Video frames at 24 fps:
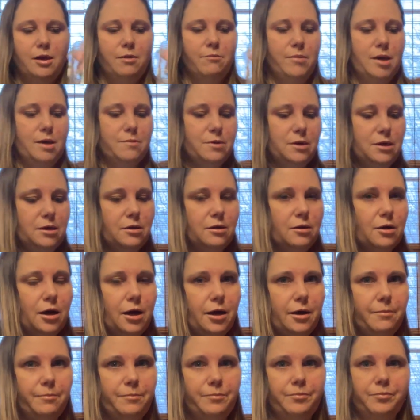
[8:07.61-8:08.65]
Maybe
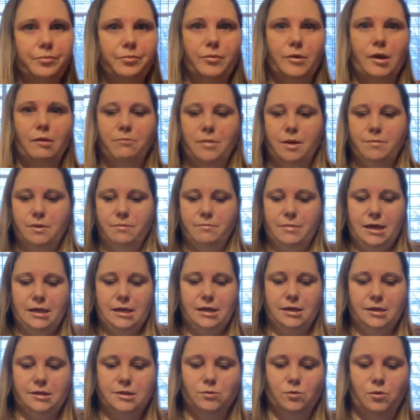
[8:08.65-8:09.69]
my
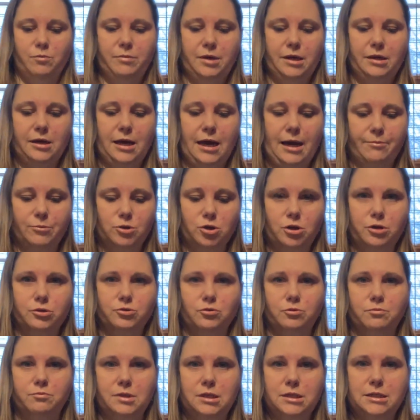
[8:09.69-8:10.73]
kids will make calm jars
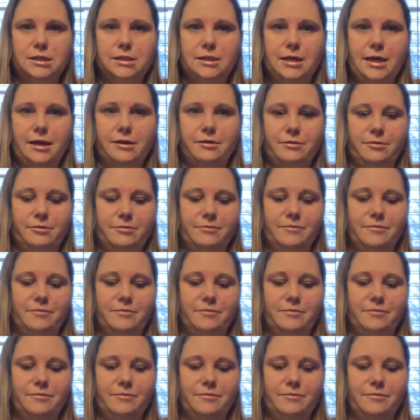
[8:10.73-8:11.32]
with me today.